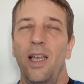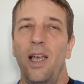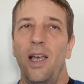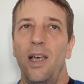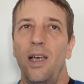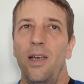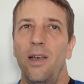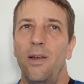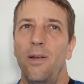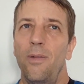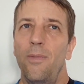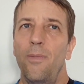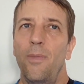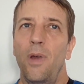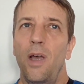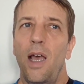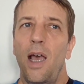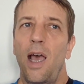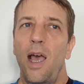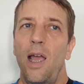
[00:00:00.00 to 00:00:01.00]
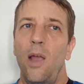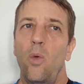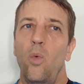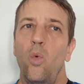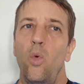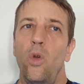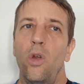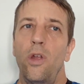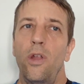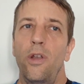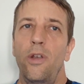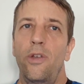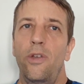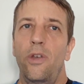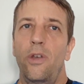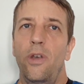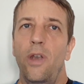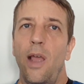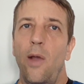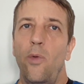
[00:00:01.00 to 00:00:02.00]
I
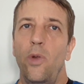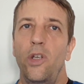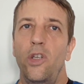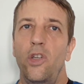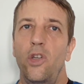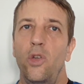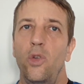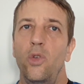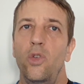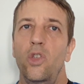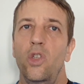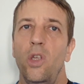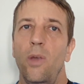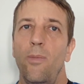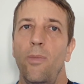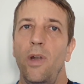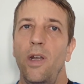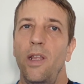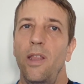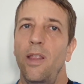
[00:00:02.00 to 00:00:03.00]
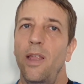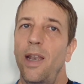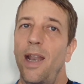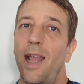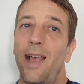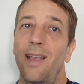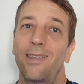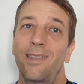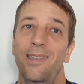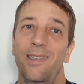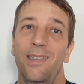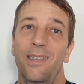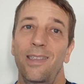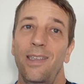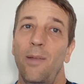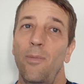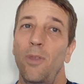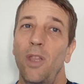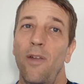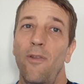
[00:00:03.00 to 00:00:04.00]
would choose somebody that has
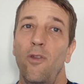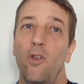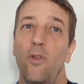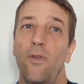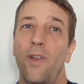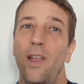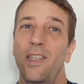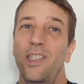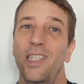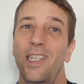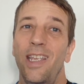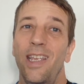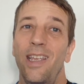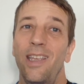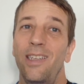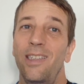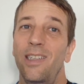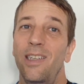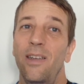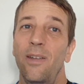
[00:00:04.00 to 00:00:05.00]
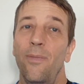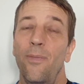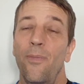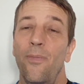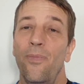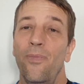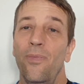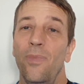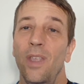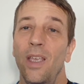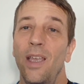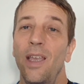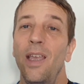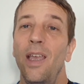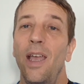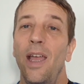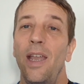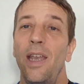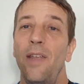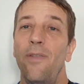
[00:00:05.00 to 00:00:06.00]
some level of education.
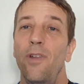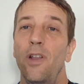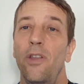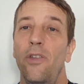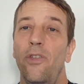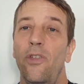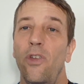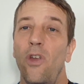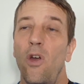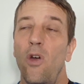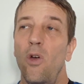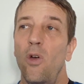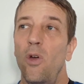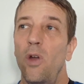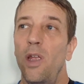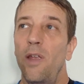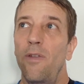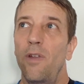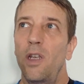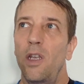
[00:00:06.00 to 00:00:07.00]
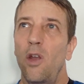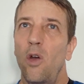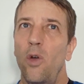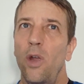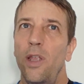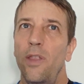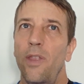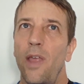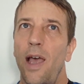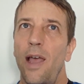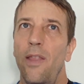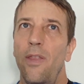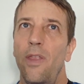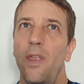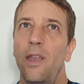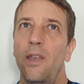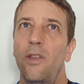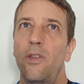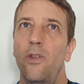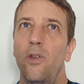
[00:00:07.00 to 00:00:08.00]
And even so, even knowing that
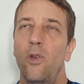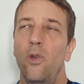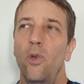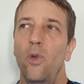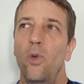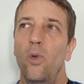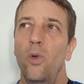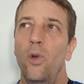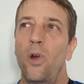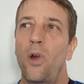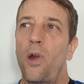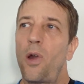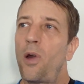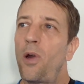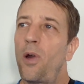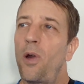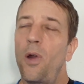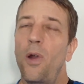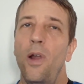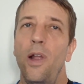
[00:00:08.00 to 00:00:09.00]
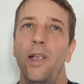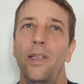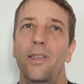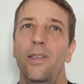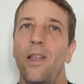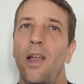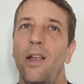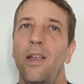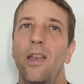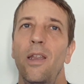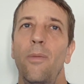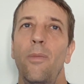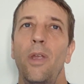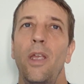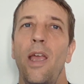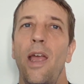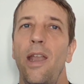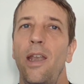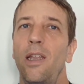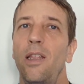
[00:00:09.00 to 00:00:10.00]
they do, it's not going to
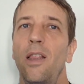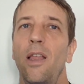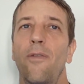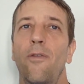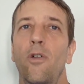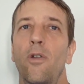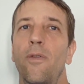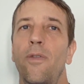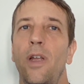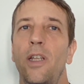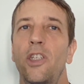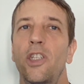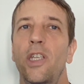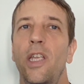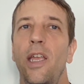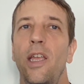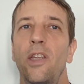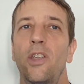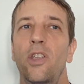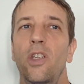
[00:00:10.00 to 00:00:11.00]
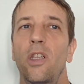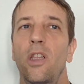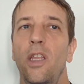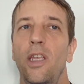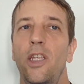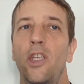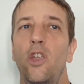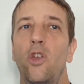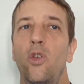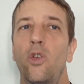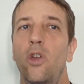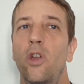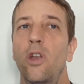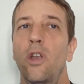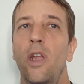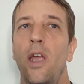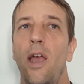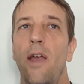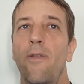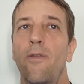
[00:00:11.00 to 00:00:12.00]
be any level of education like you
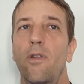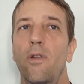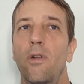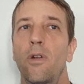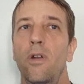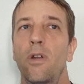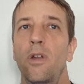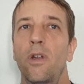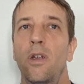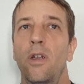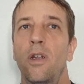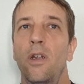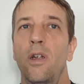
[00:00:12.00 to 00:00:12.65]
could ever